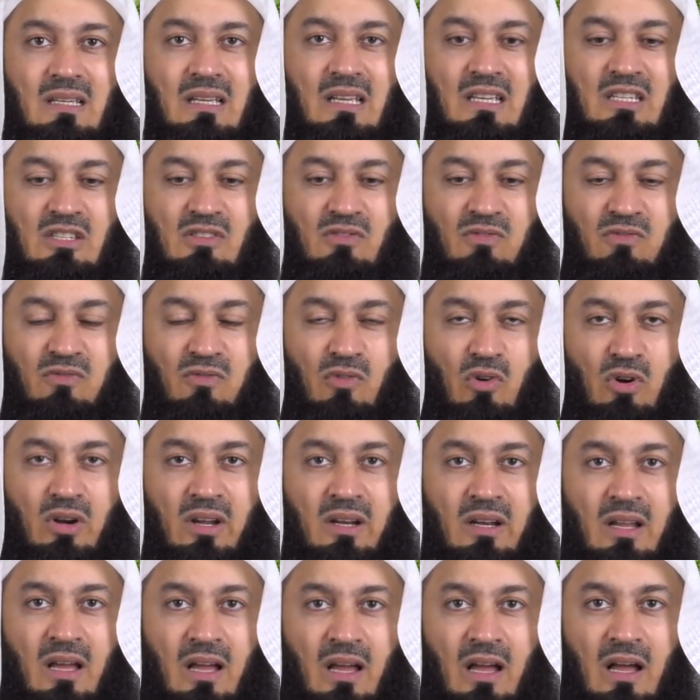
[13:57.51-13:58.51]
is four
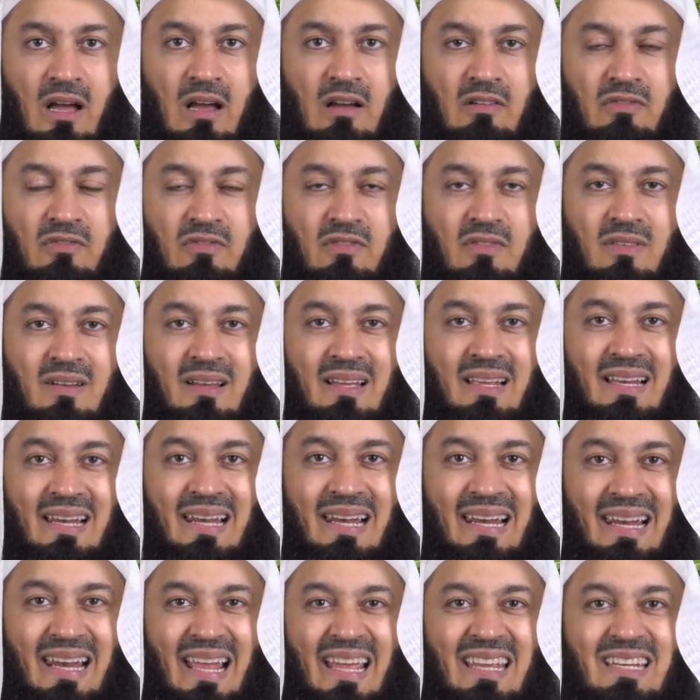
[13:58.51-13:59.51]
and a half
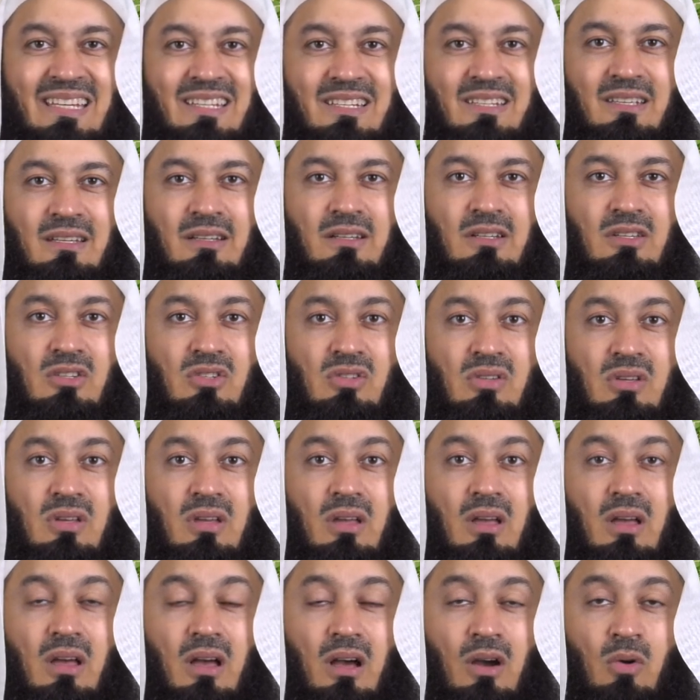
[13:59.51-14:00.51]
light years
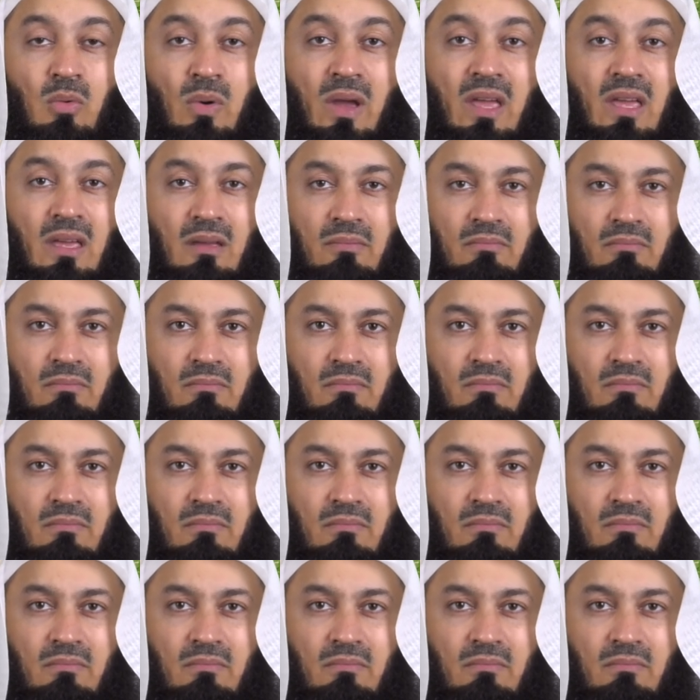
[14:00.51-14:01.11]
away?